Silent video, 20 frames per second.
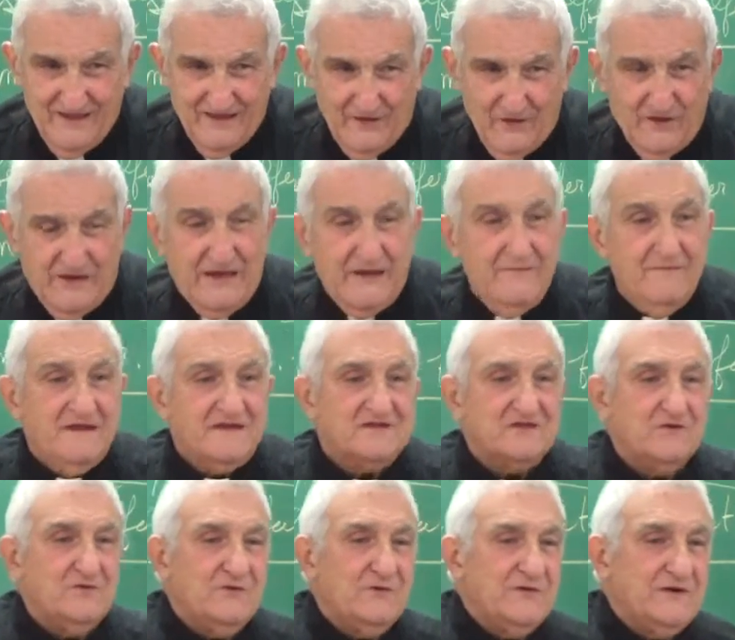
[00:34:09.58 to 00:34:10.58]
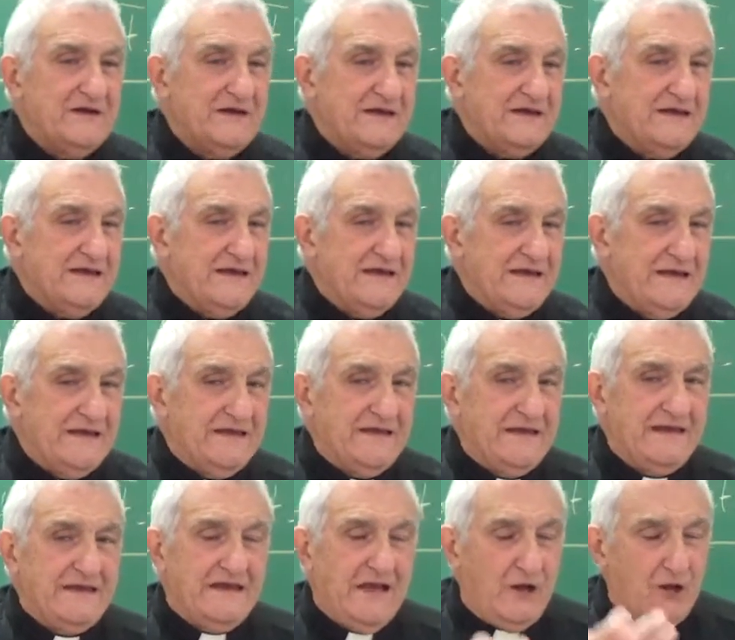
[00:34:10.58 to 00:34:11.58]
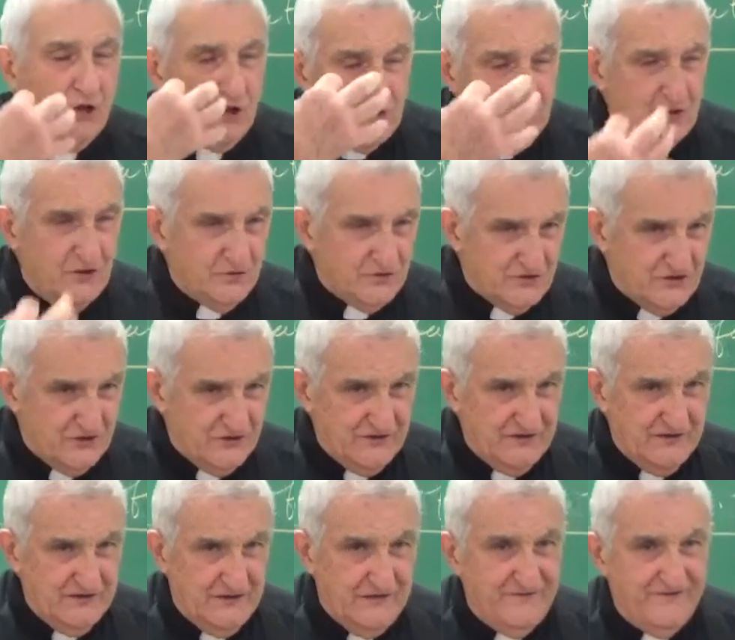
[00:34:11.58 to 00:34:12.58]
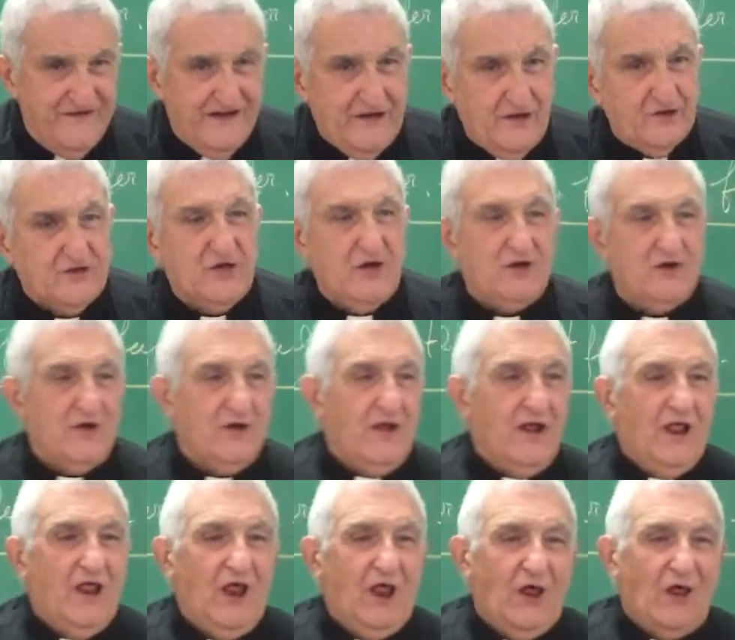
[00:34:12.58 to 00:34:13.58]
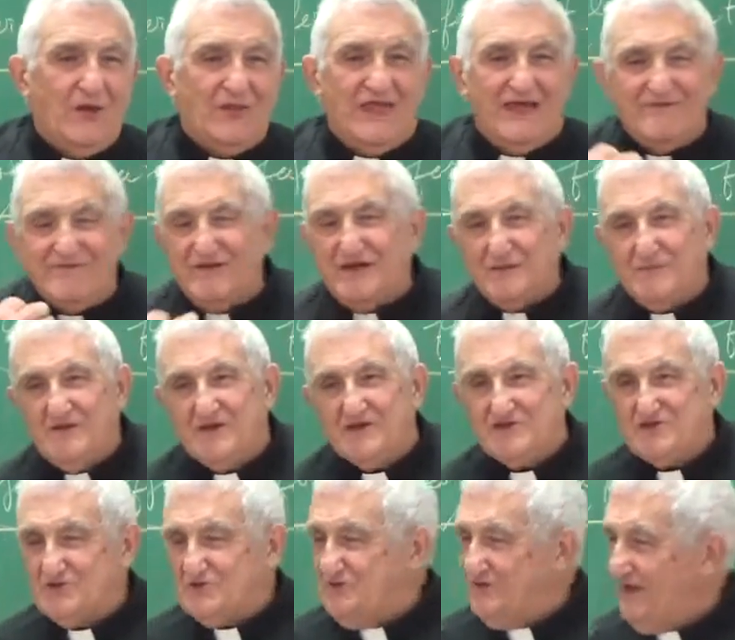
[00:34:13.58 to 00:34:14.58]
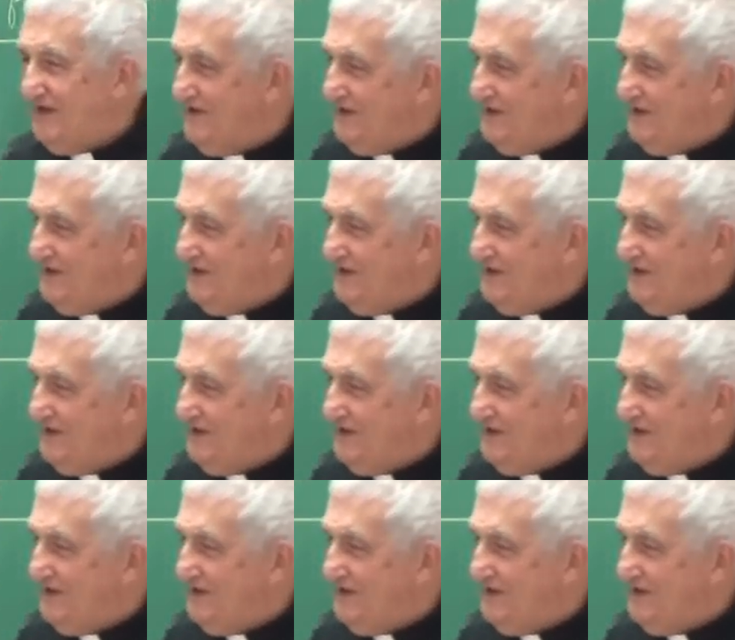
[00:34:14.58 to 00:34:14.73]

Okay, so the conclusion, in fact, an affirmation,